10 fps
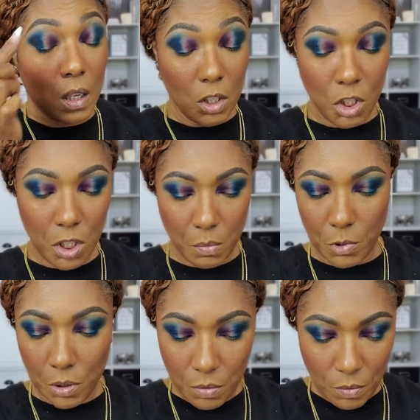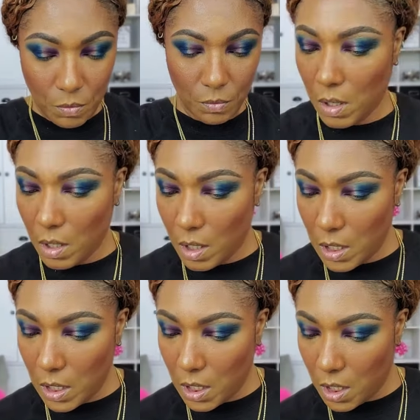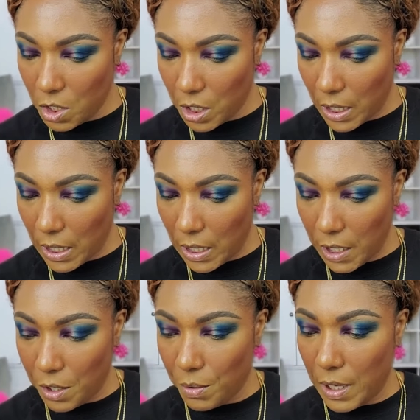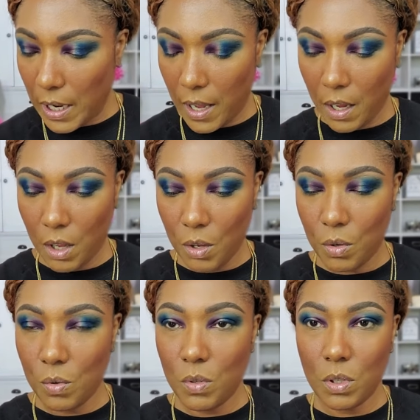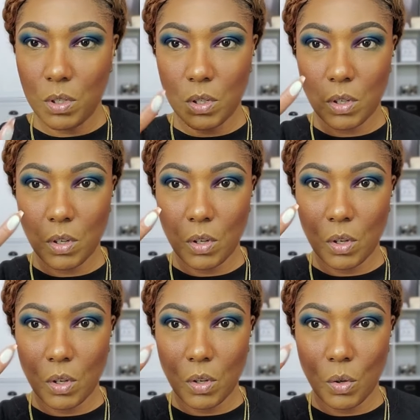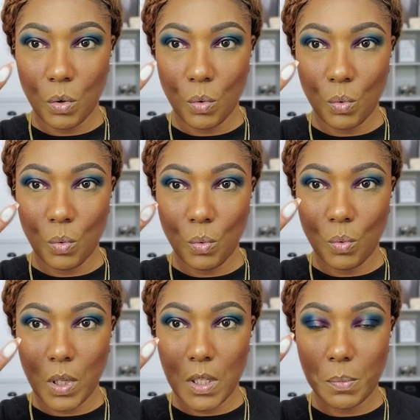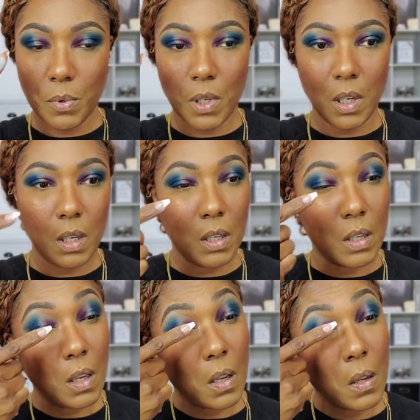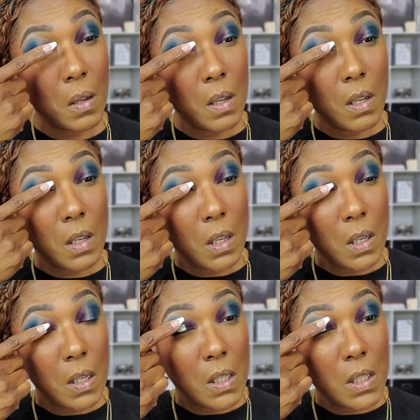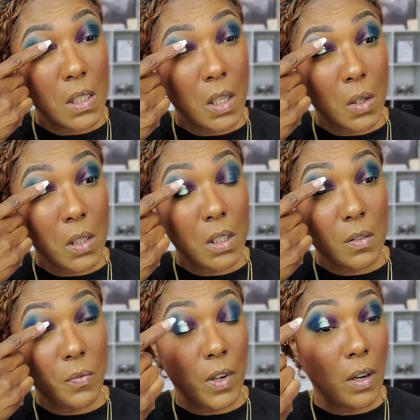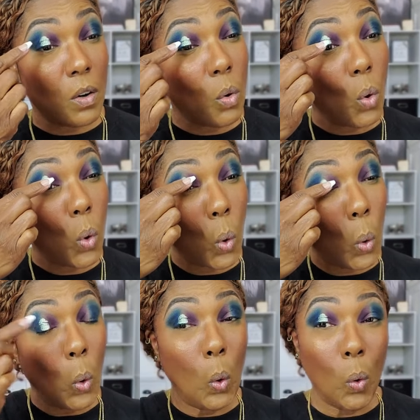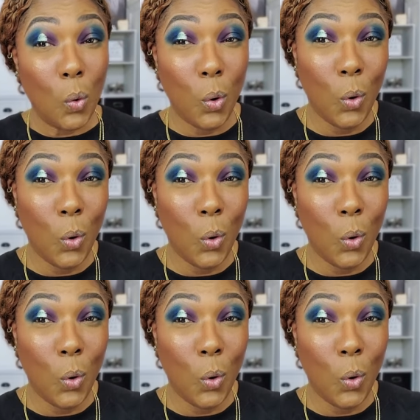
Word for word: shimmer. This is the shade Eerie Echoes. Ooh, that's pretty. So it's very, ooh.